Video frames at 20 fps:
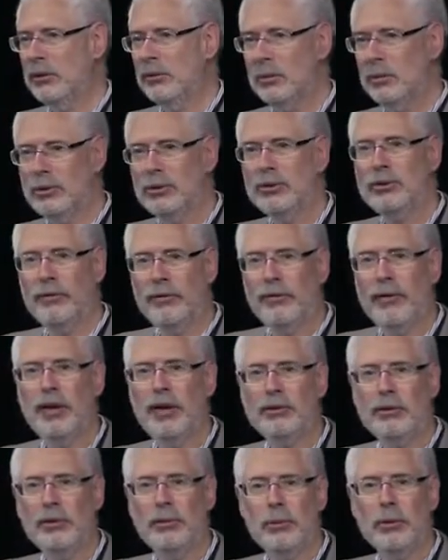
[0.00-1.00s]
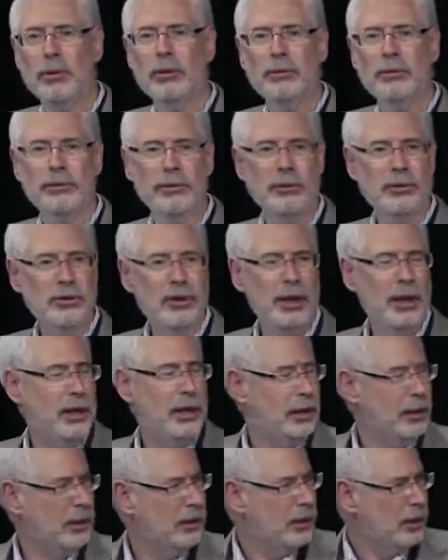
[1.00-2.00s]
which is a fancy word for
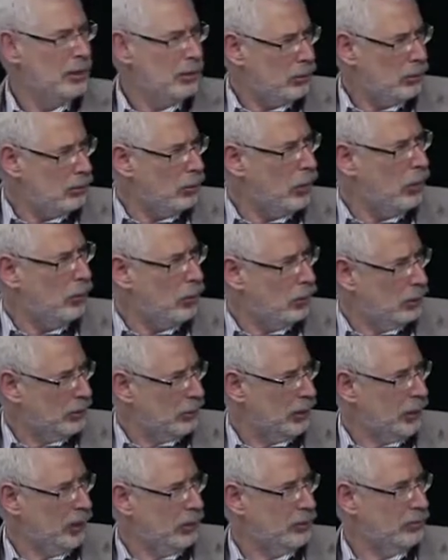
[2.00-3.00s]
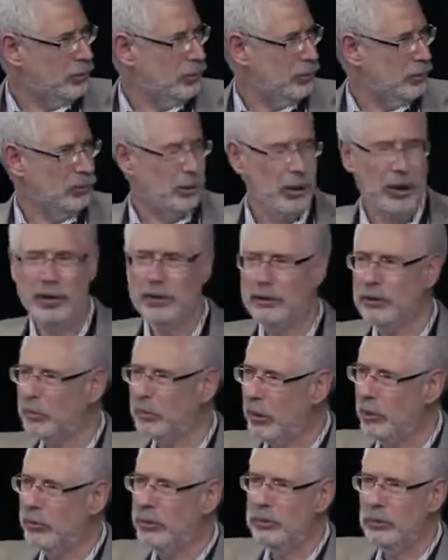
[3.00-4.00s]
saying you know who your customers are, and you
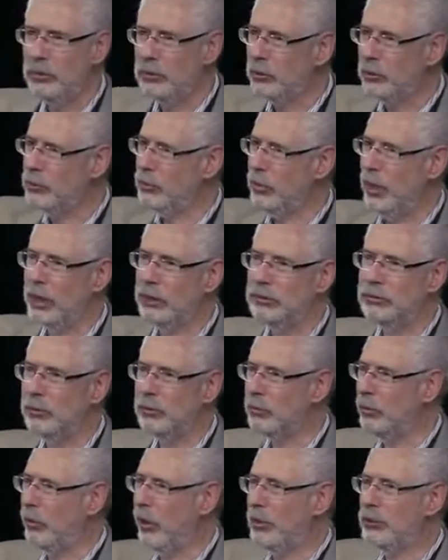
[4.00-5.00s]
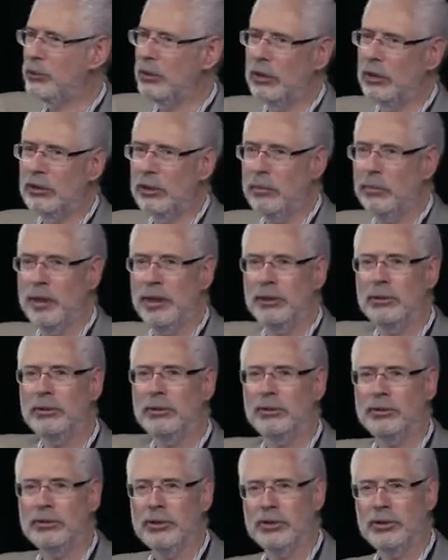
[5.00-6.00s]
probably know your channel and pricing and
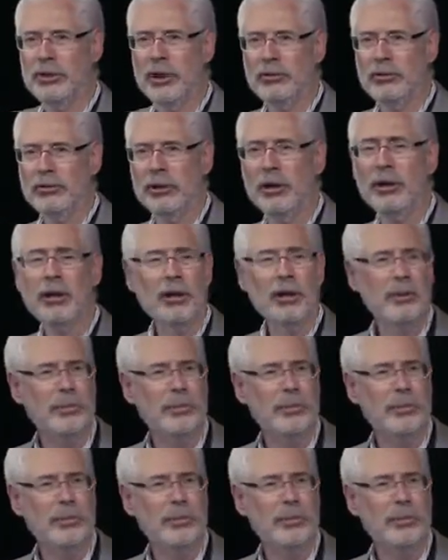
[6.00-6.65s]
competitors, et cetera.